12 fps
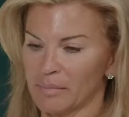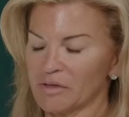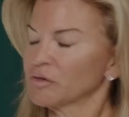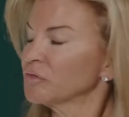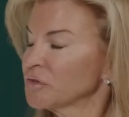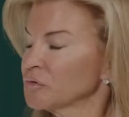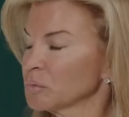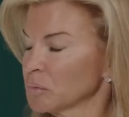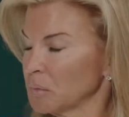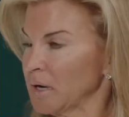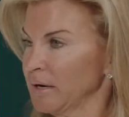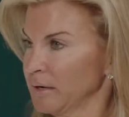services were
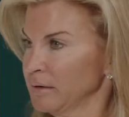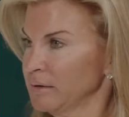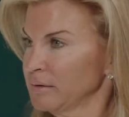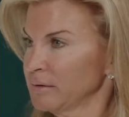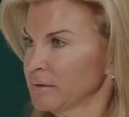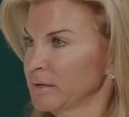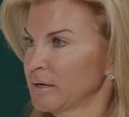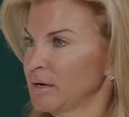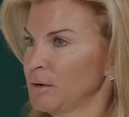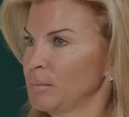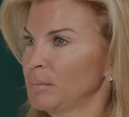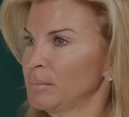wanted,
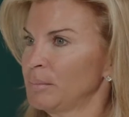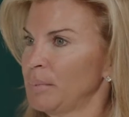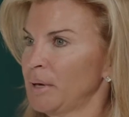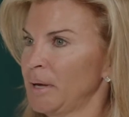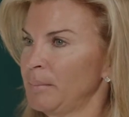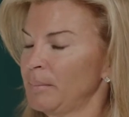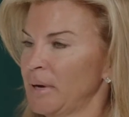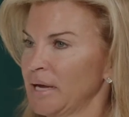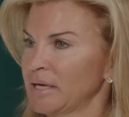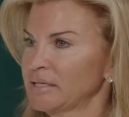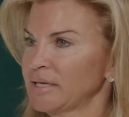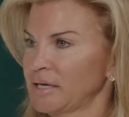but my
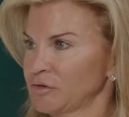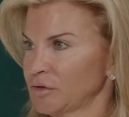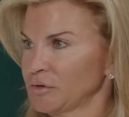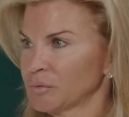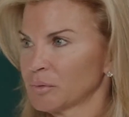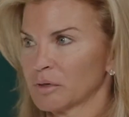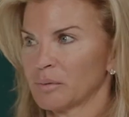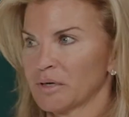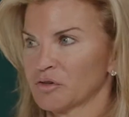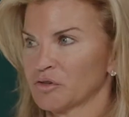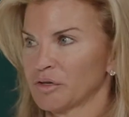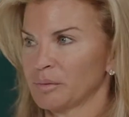intentions were
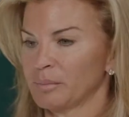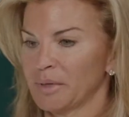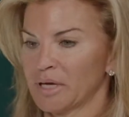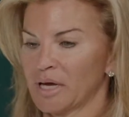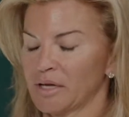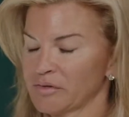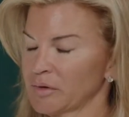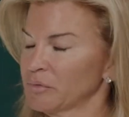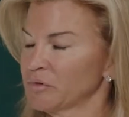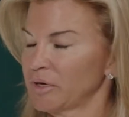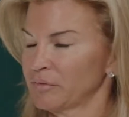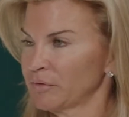questioned because I
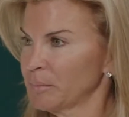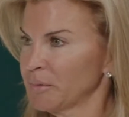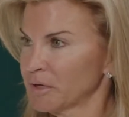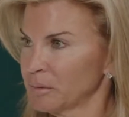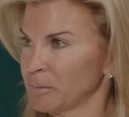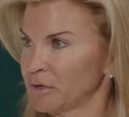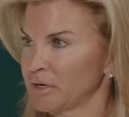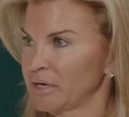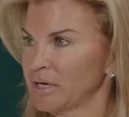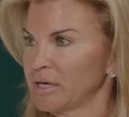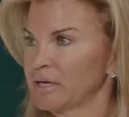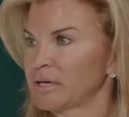was not from the
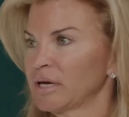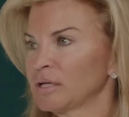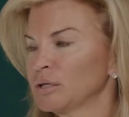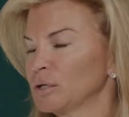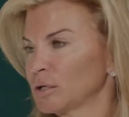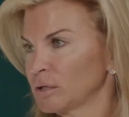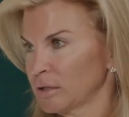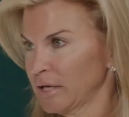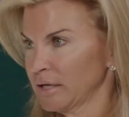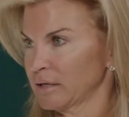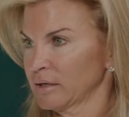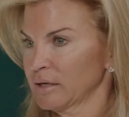community. I did not look
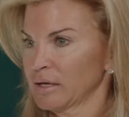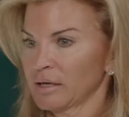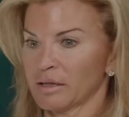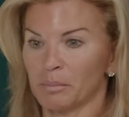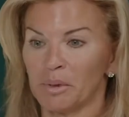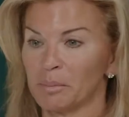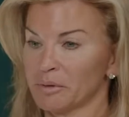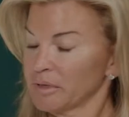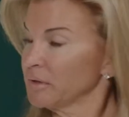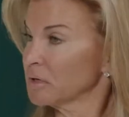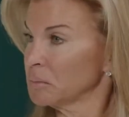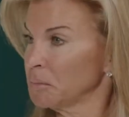like the people
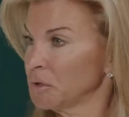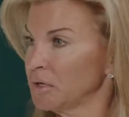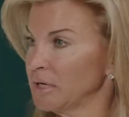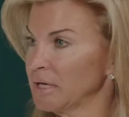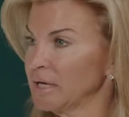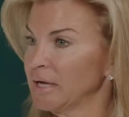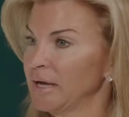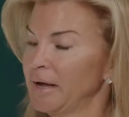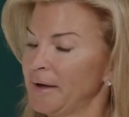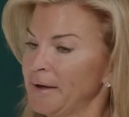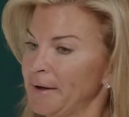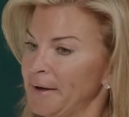in the community.
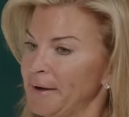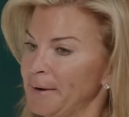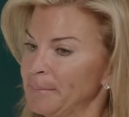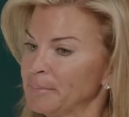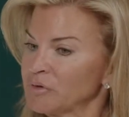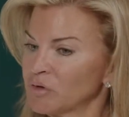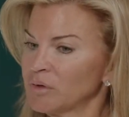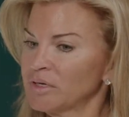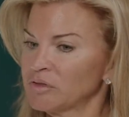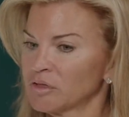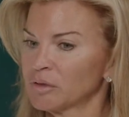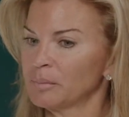So it
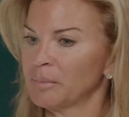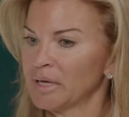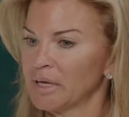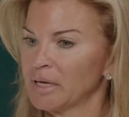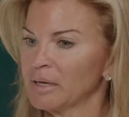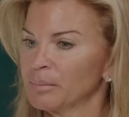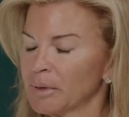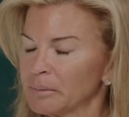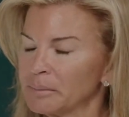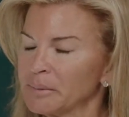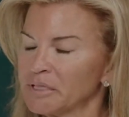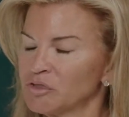took me
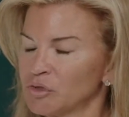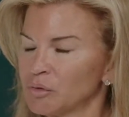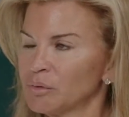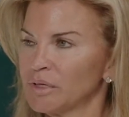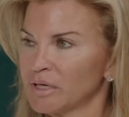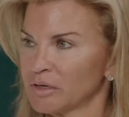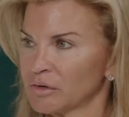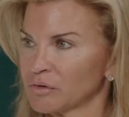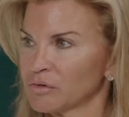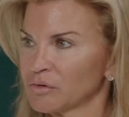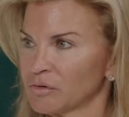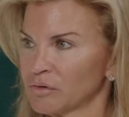probably 2
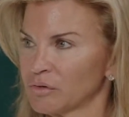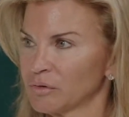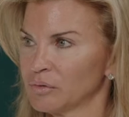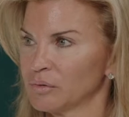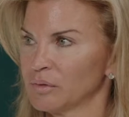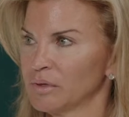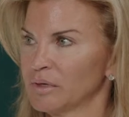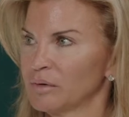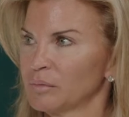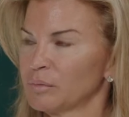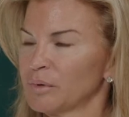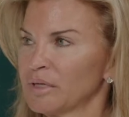years to
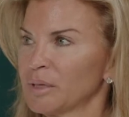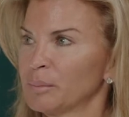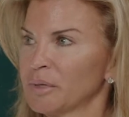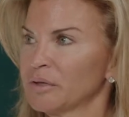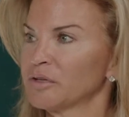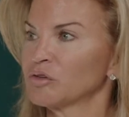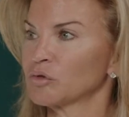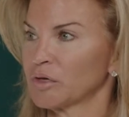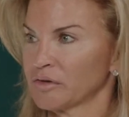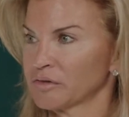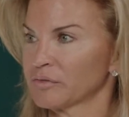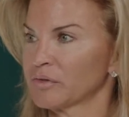really build the
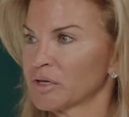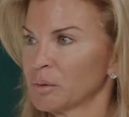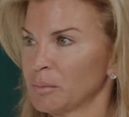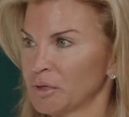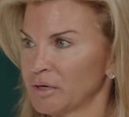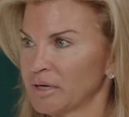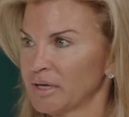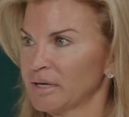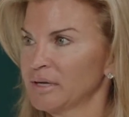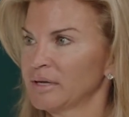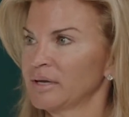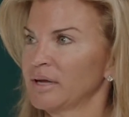trust of the community